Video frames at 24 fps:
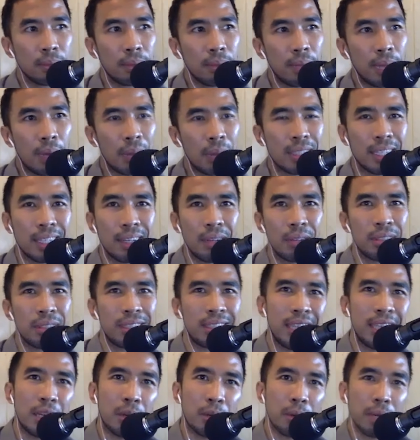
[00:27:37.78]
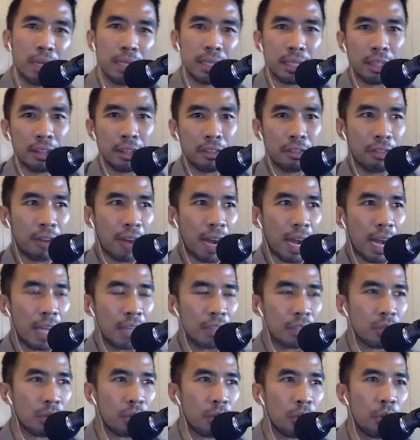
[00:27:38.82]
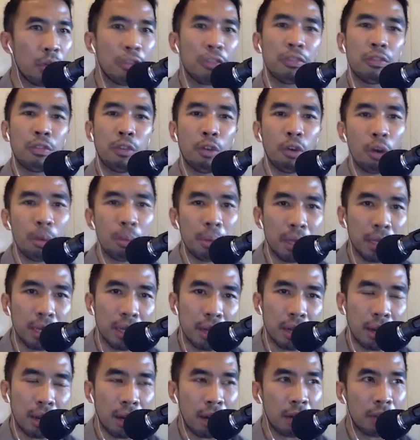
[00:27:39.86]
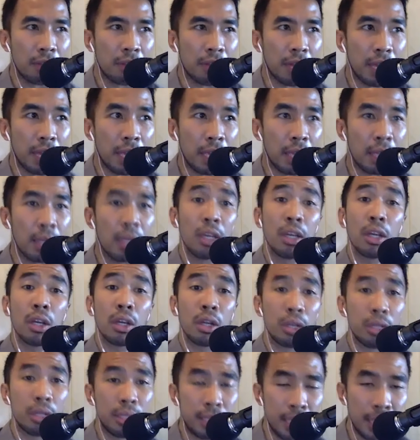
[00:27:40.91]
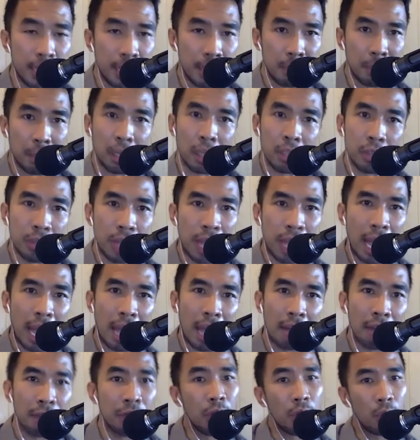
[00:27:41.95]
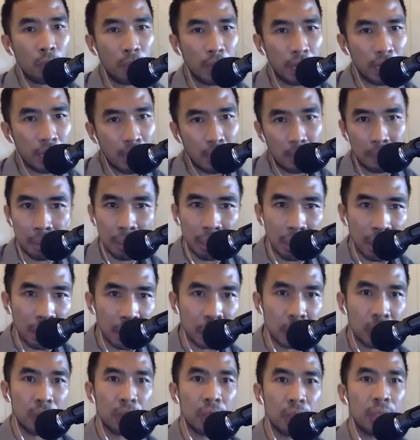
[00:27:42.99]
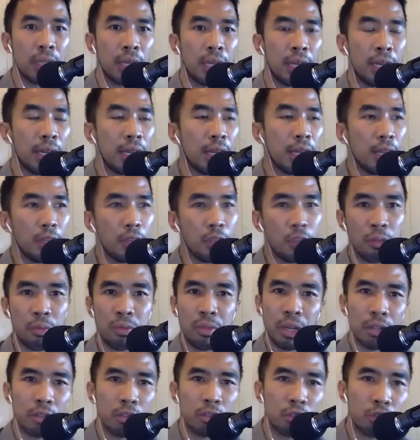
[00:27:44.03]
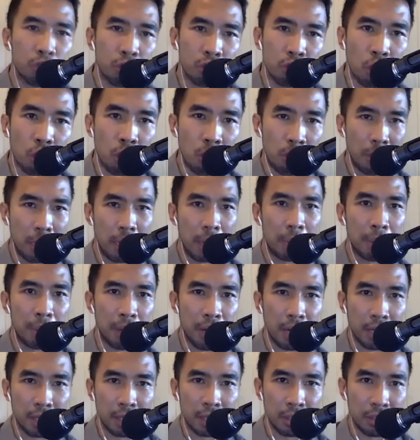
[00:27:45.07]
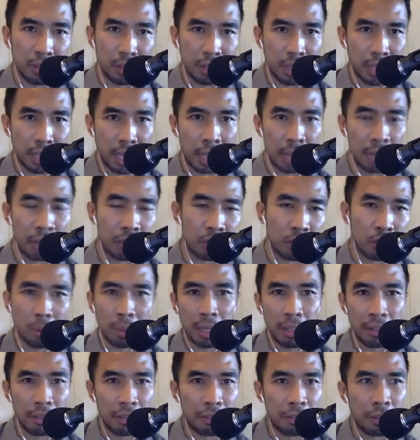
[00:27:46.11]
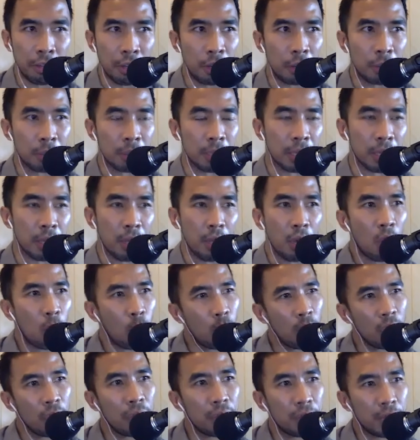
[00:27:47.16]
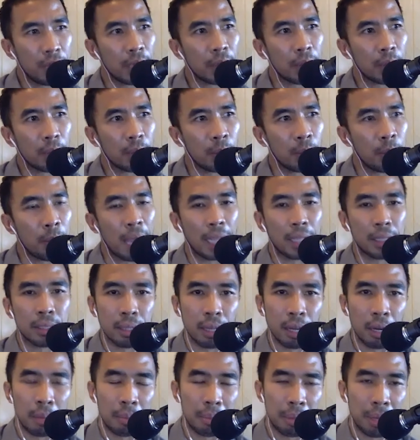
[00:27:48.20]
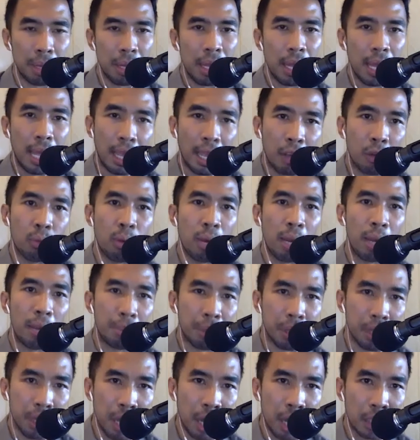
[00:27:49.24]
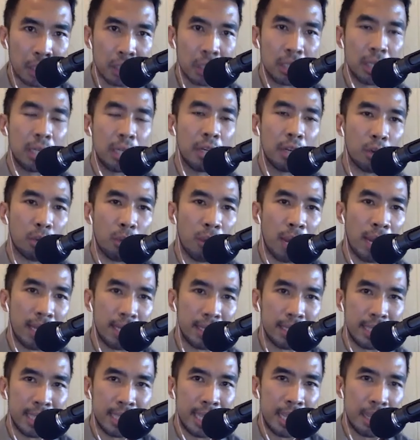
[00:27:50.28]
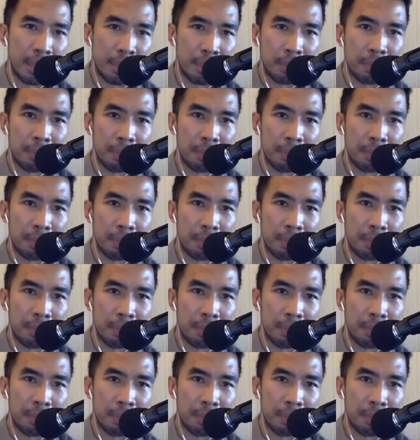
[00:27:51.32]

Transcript: I would say, secrets, advice, or your formula of a good team? Because you have Rekon Productions and you've done so many productions together, so many films. Like, what do you think makes up a great production and a great team?